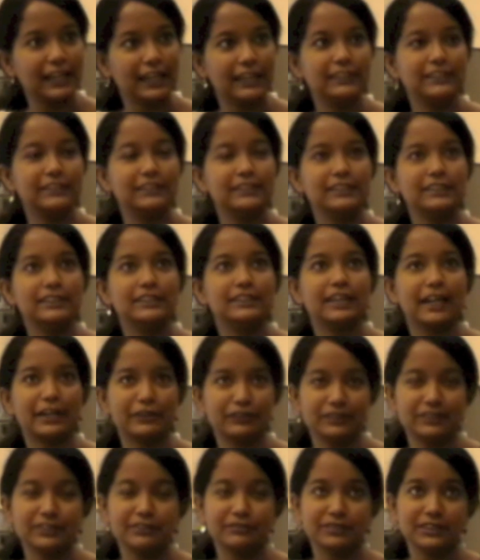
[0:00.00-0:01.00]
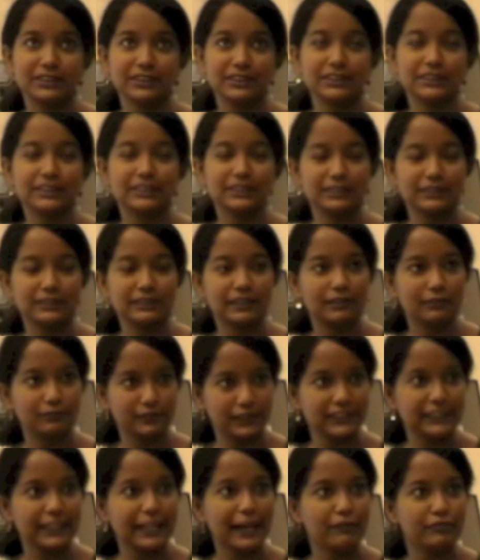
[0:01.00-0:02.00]
and the career services in
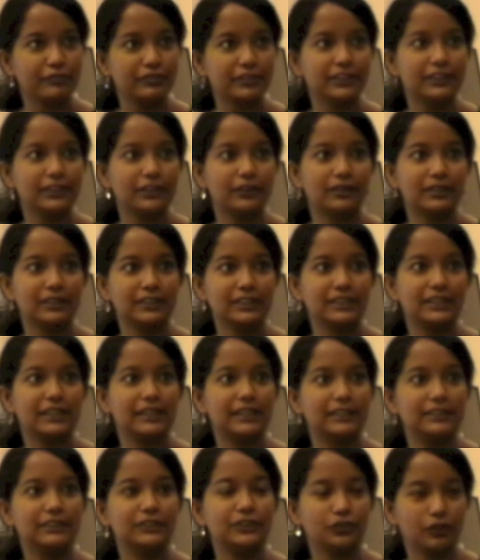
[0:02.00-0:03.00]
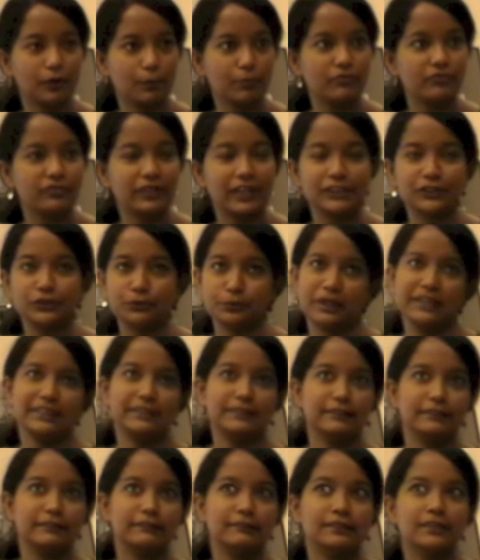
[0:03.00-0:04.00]
West Lafayette, they organize job fest
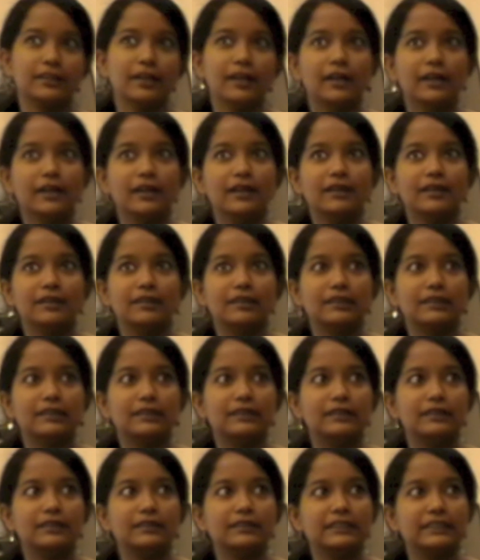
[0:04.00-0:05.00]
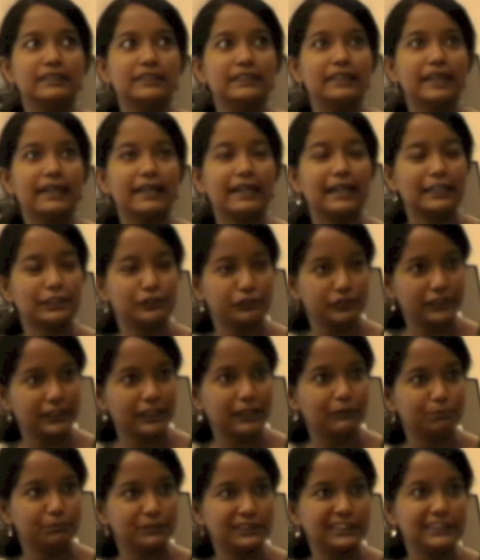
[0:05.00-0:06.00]
twice a year. Uh, nearly like 100
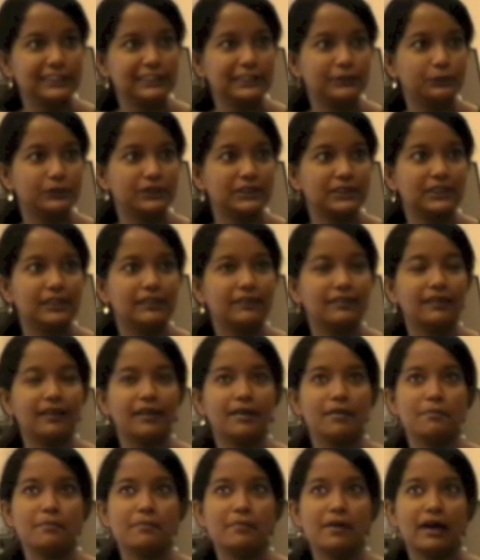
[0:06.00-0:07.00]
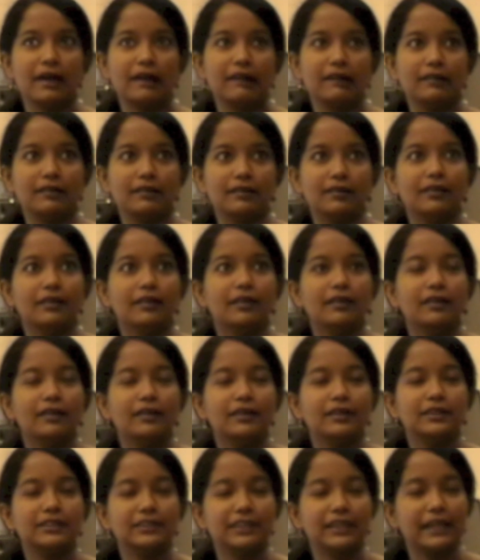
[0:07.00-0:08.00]
companies visit them and
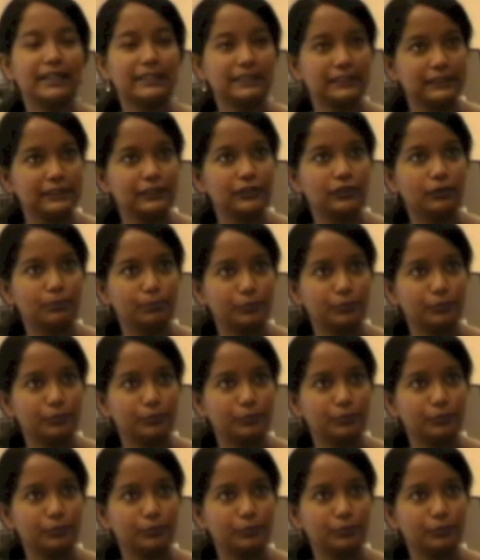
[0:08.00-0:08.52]
it's an excellent